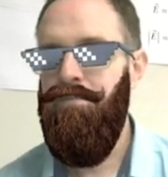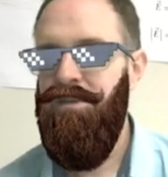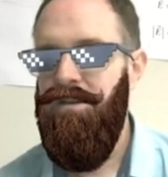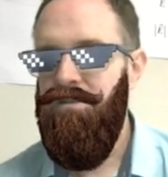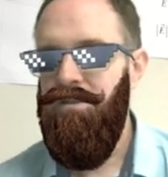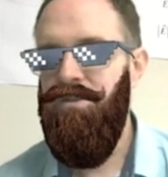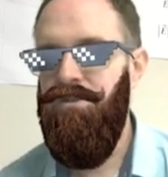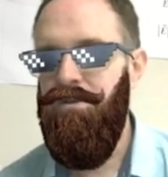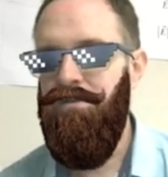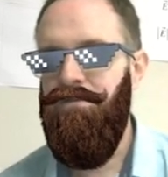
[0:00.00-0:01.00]
So I'm just doing
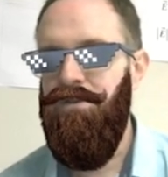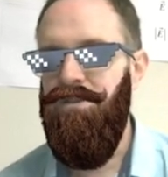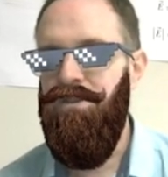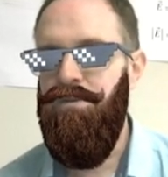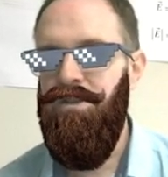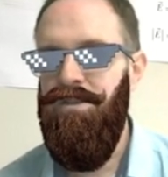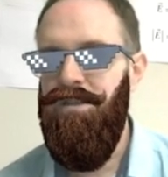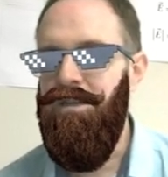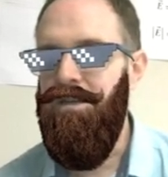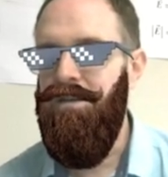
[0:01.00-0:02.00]
the first situation
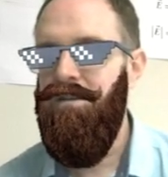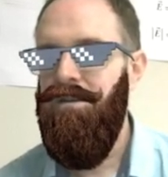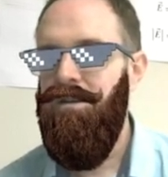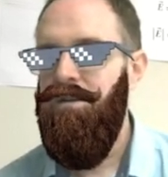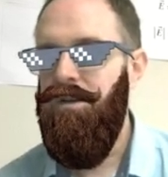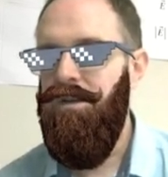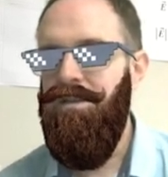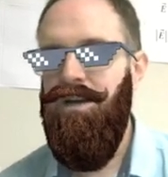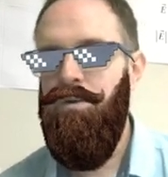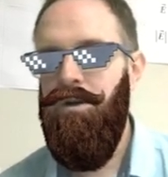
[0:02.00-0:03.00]
here. We've got a down
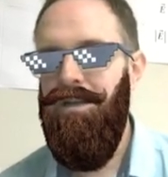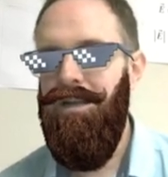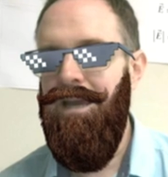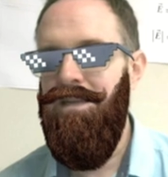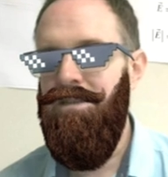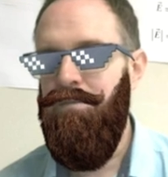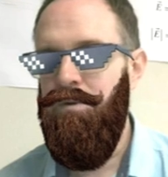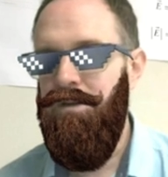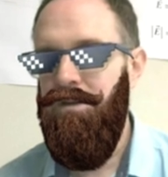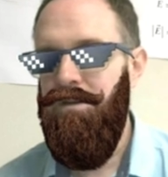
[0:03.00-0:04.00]
quark and anti-up quark.
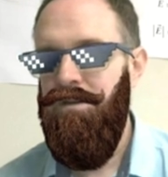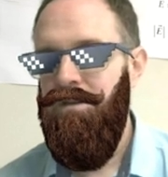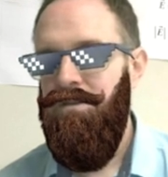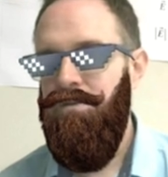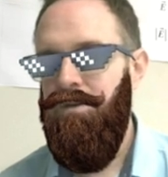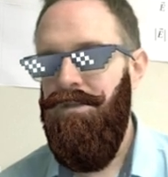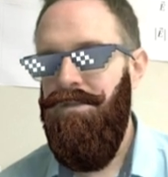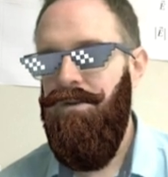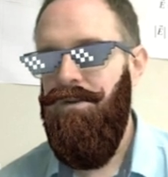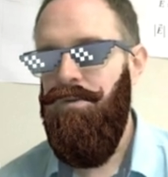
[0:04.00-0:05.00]
So we have down
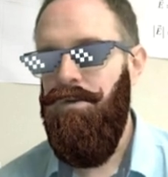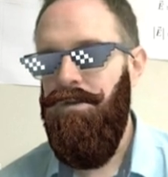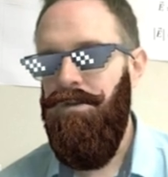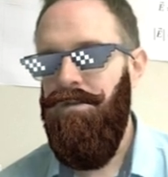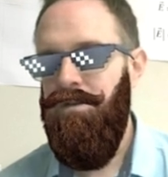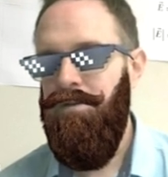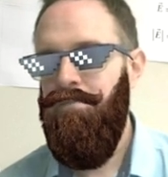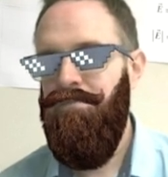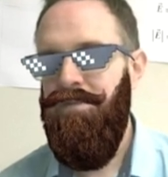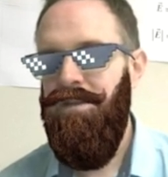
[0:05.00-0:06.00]
quark.
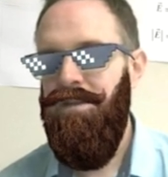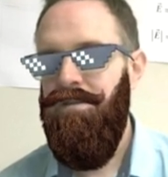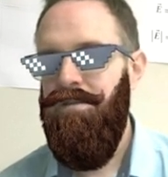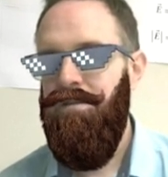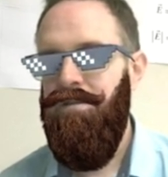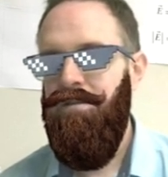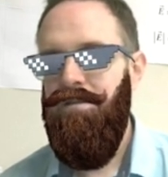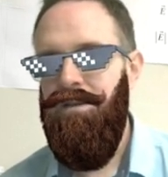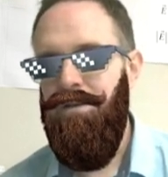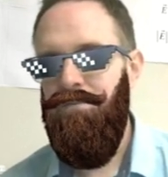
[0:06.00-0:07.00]

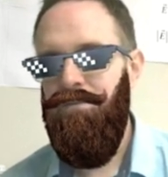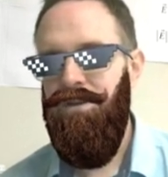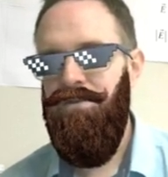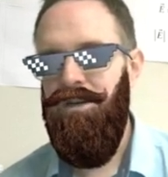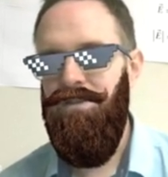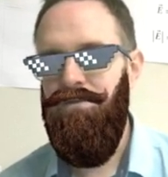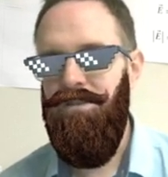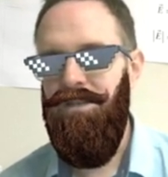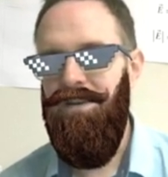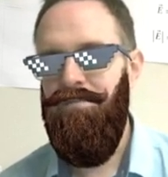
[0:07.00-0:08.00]
Yeah, I'm going to cross these ones
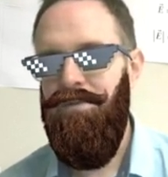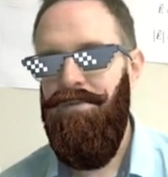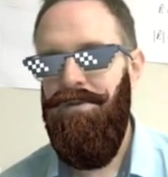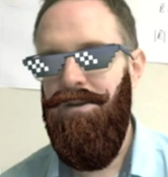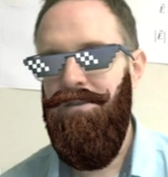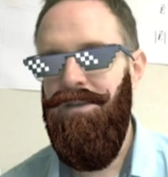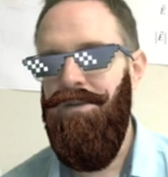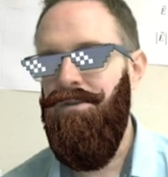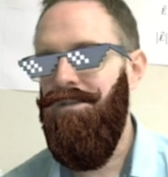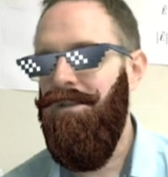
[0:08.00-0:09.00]
off. Remember our thing was
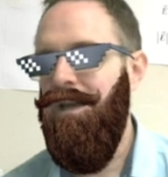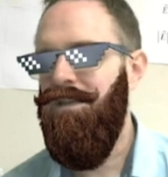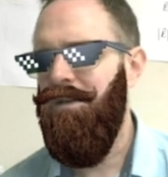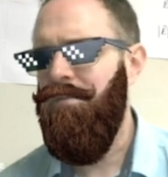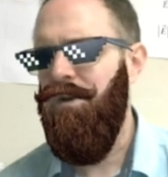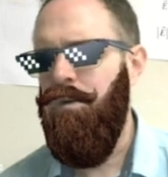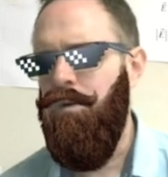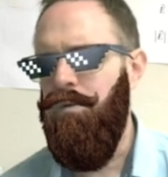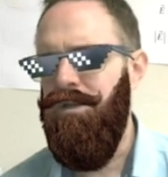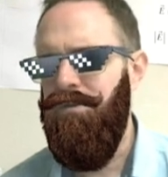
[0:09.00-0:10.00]
that they had to be whole
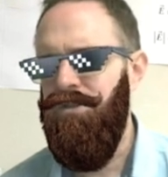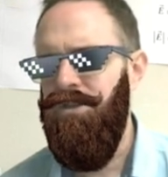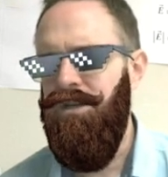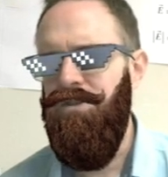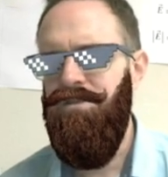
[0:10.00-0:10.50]
number charges.